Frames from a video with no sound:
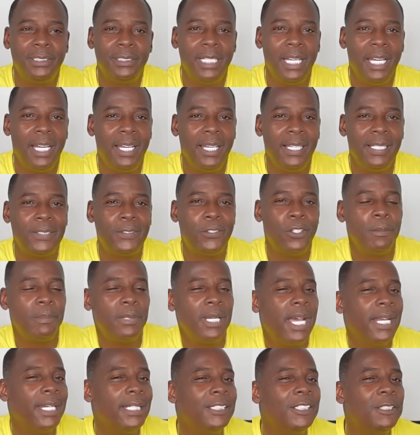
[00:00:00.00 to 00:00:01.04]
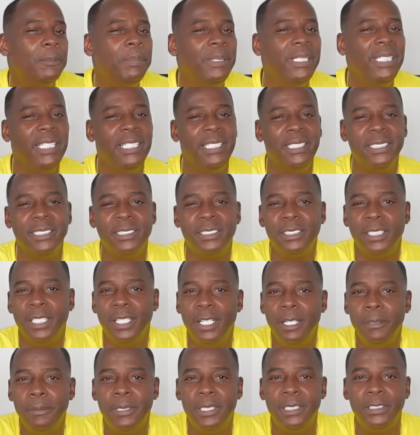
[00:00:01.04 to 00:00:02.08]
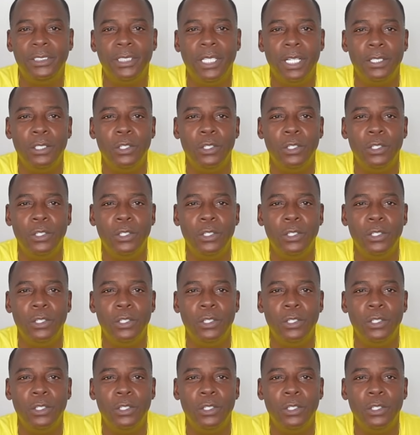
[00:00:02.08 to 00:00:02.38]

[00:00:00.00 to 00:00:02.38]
guys, so I'm kind of speeding this up because y'all